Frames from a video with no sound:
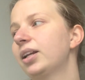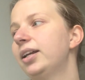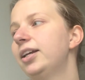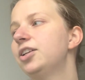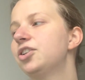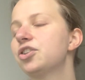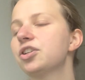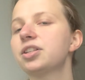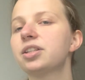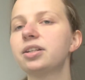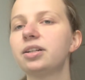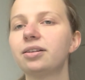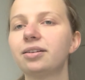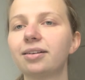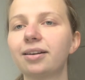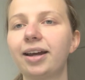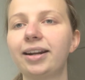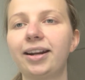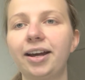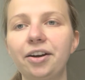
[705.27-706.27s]
it's just
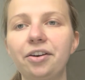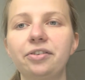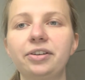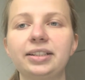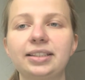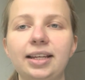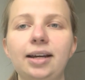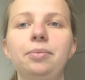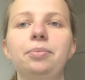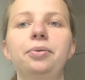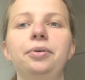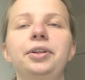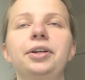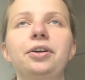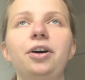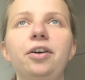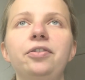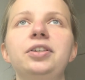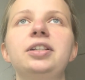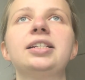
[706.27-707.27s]
another example that
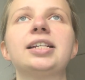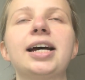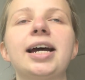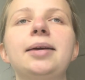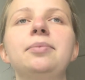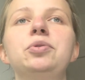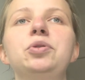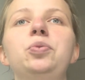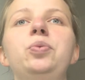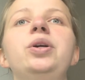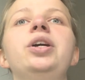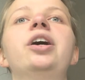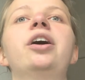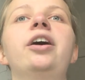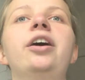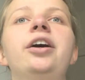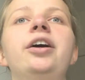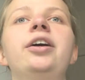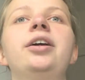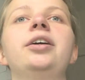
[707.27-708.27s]
oftentimes we
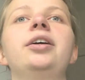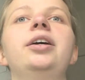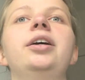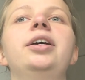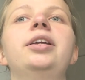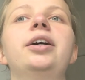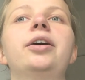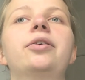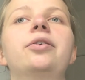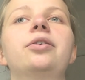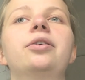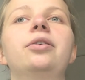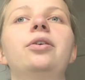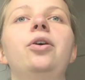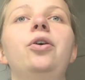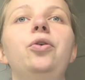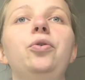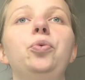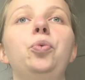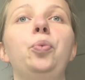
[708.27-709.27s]
are in our
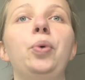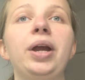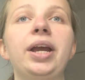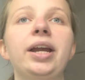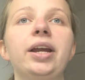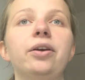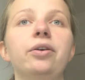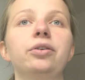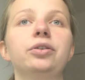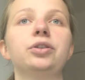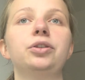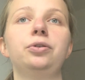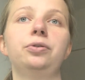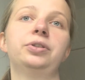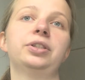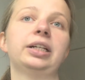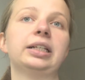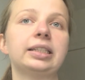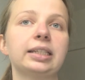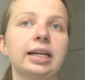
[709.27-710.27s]
own way to
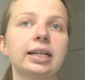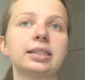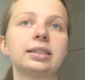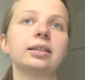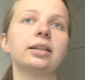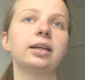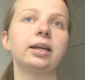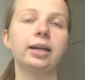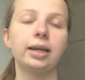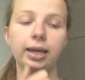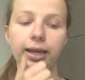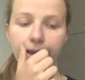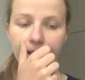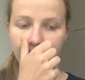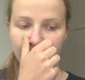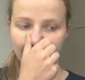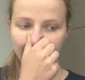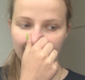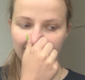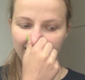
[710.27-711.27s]
success.
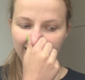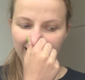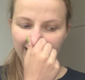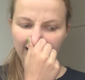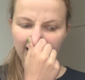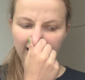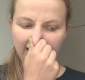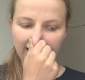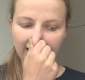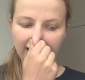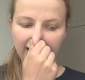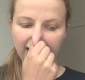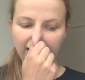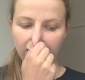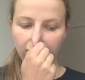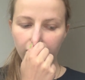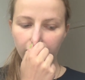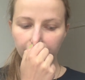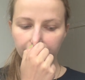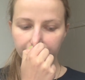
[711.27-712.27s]
And
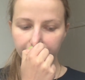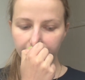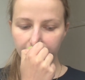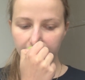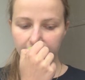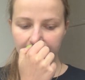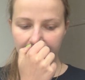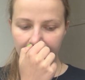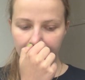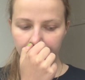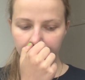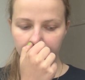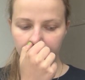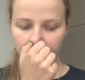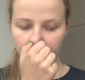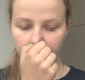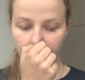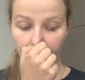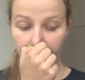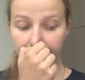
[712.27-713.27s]
oftentimes
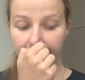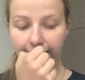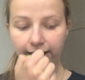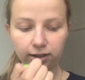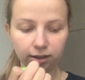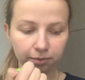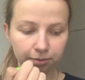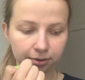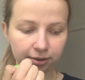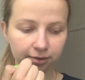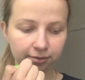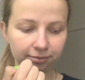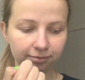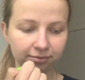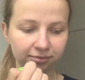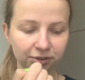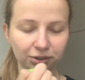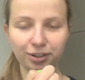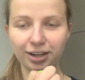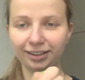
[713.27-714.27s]
what helps,
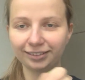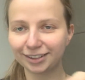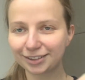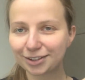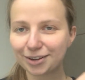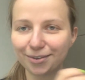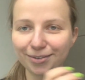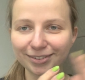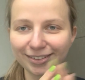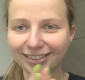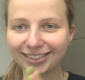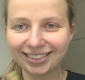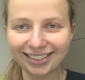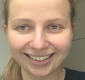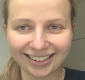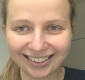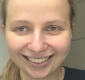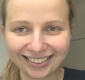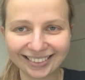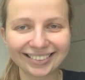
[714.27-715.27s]
so yeah, let's go into this
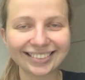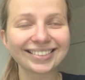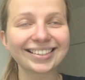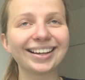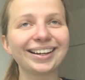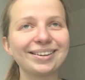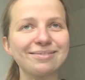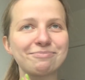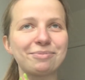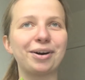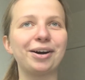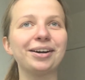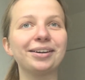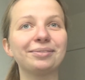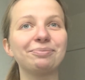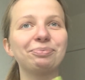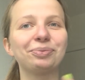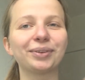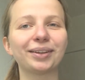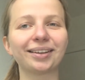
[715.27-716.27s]
the second
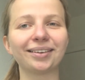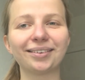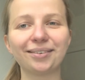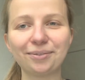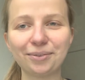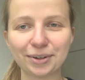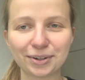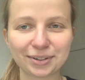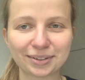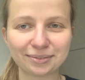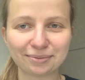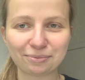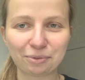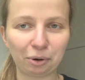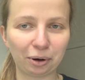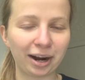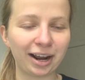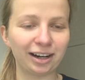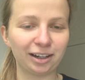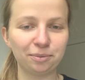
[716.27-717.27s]
part. What
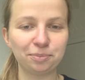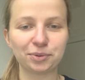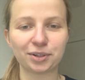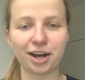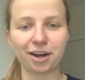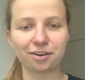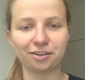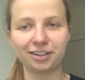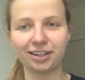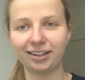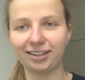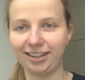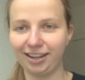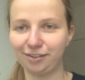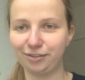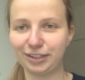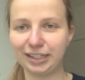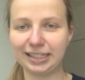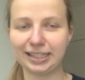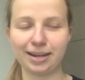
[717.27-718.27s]
helps other than
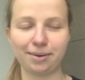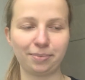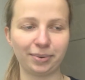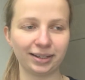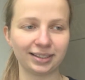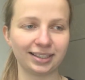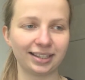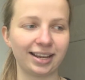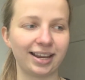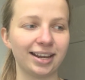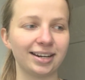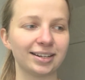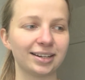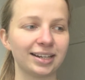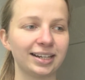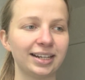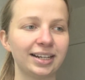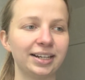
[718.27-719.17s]
EFT techniques and